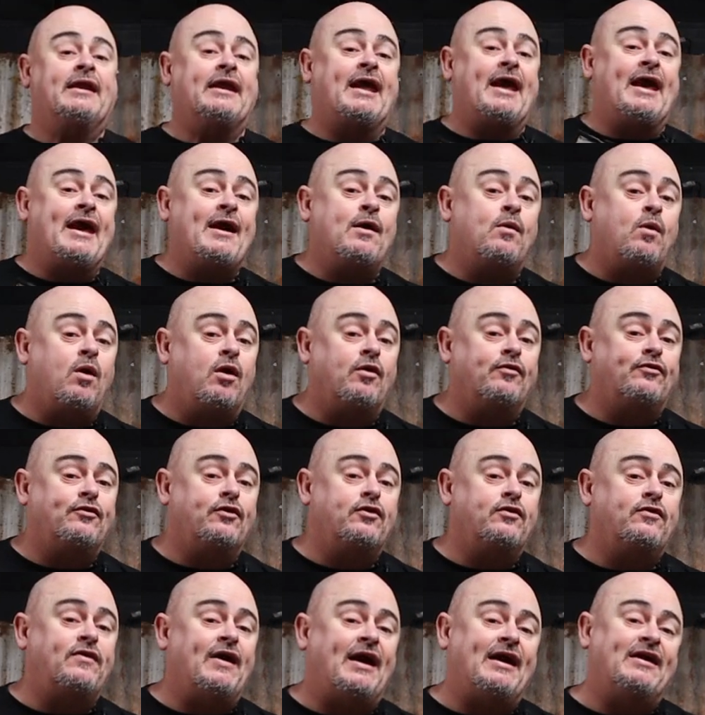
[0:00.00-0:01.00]
Now, how I'll
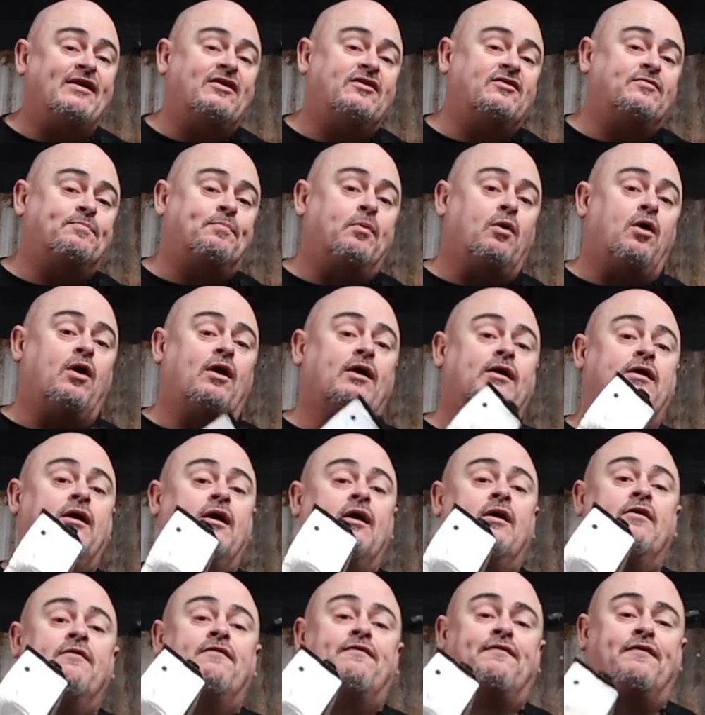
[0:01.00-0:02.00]
do that is by
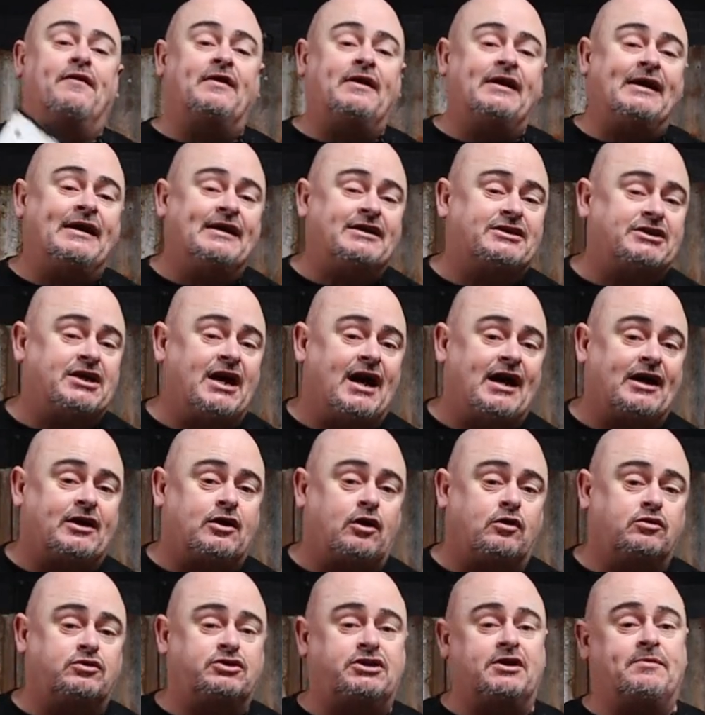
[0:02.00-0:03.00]
filling a
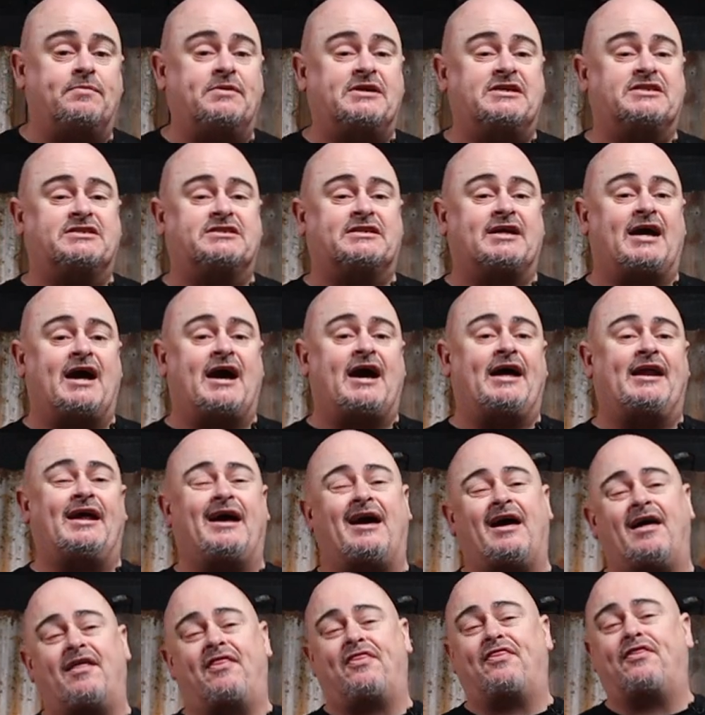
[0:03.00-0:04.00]
charcoal chimney
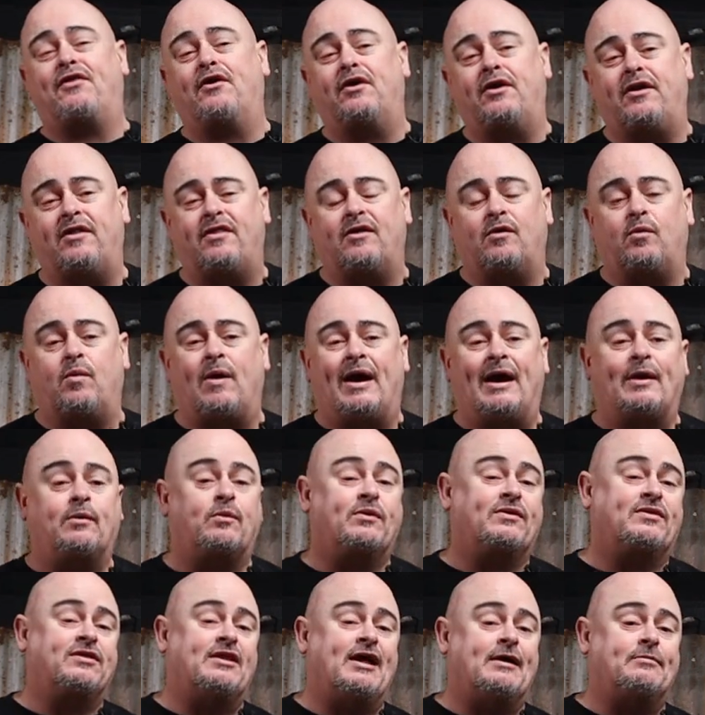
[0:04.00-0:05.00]
starter a third of the way
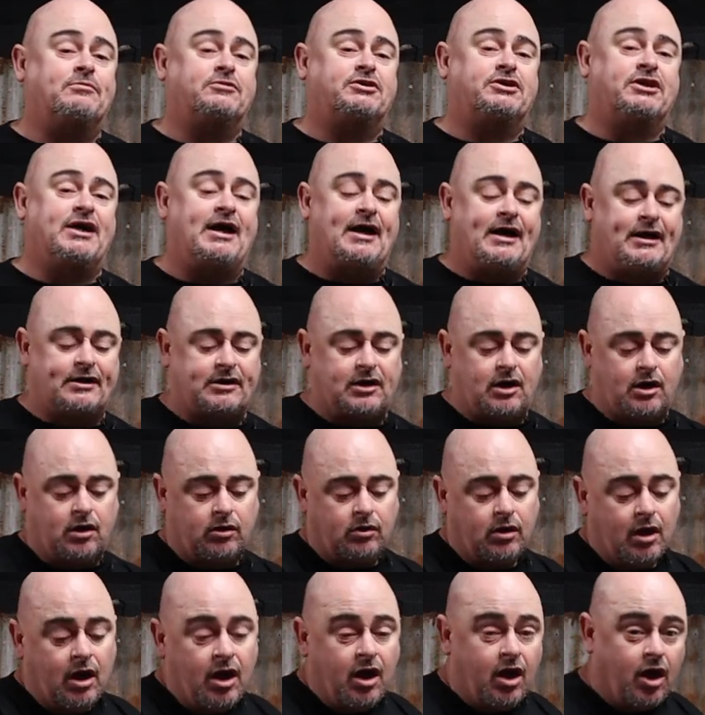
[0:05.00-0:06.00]
with lump
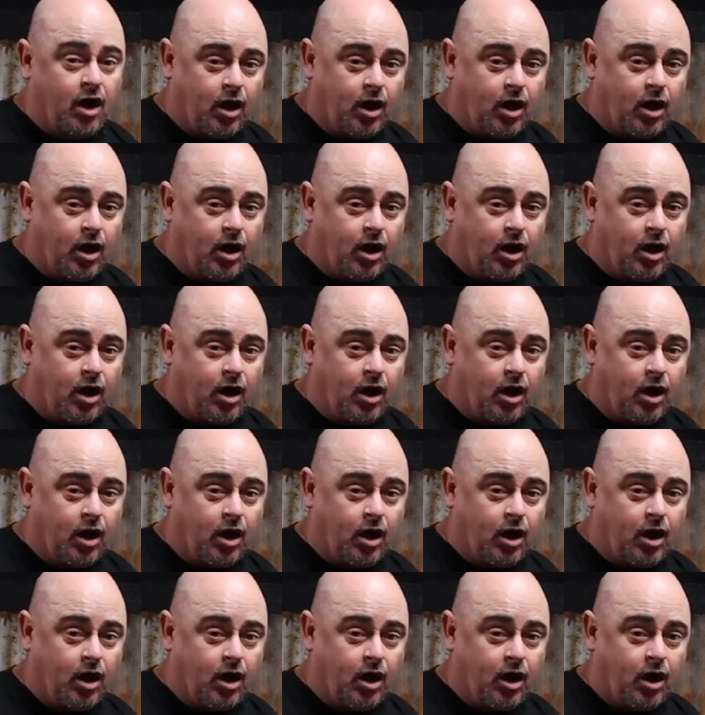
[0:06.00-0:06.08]
charcoal.